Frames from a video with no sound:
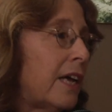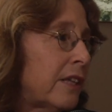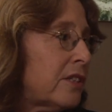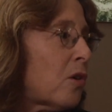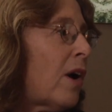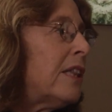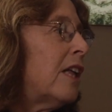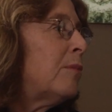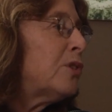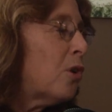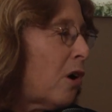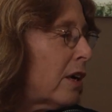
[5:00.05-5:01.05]
And so I let
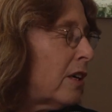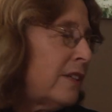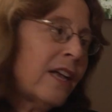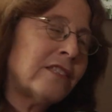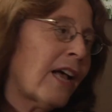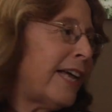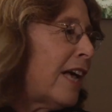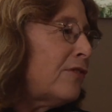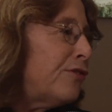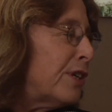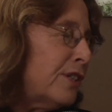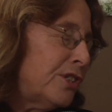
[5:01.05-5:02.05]
him talk, and yes, I
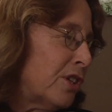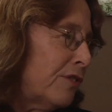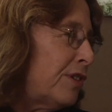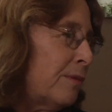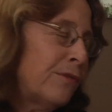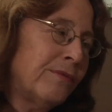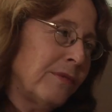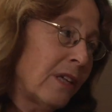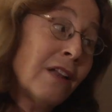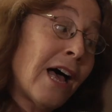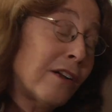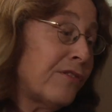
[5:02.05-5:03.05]
had footage of him,
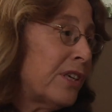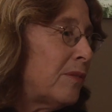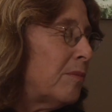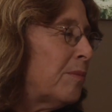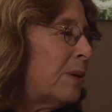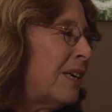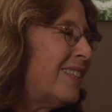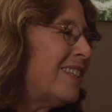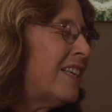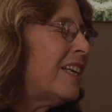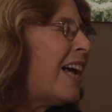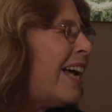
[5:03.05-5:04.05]
a lot of it, but
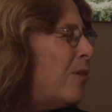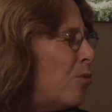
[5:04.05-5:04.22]
I